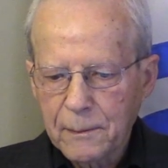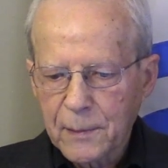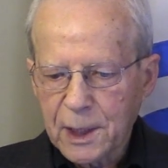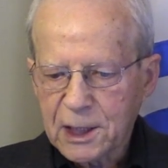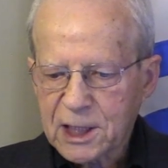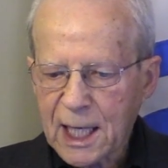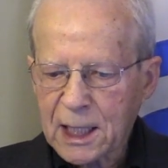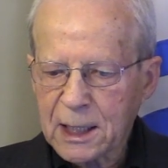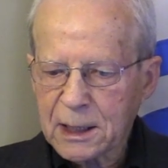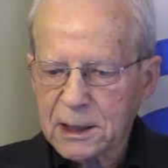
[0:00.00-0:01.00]
The
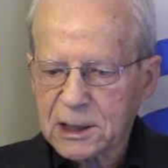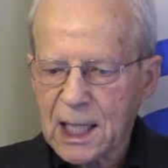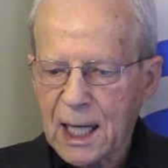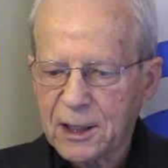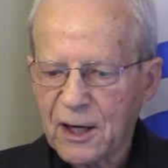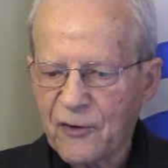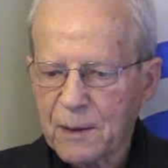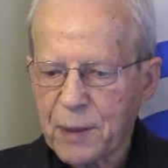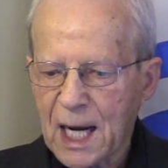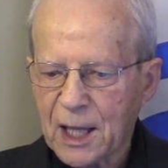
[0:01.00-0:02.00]
second
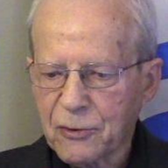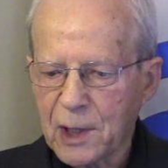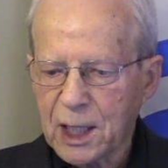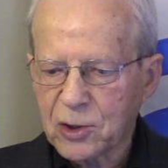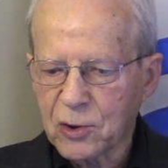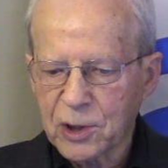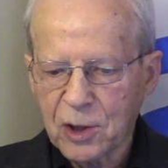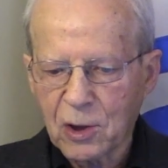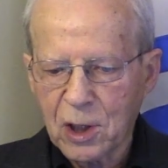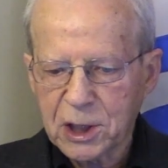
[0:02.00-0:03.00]
scientific pathway toward
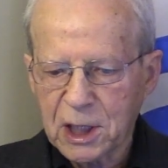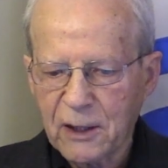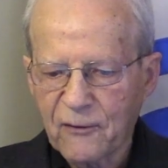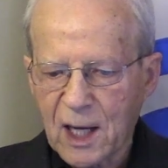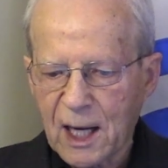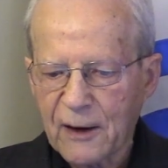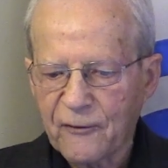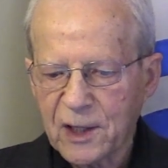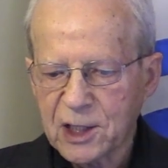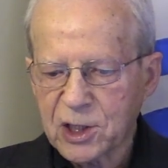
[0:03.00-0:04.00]
the origin of life
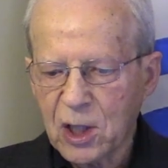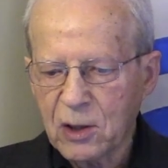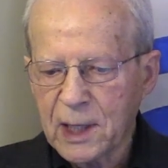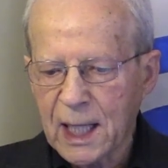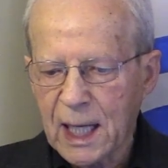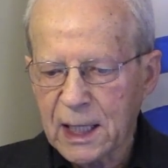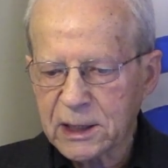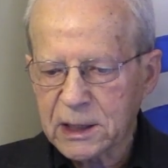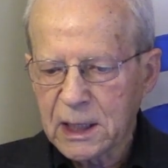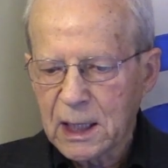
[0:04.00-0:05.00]
is known
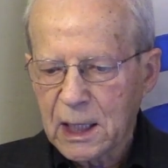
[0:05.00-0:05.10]
as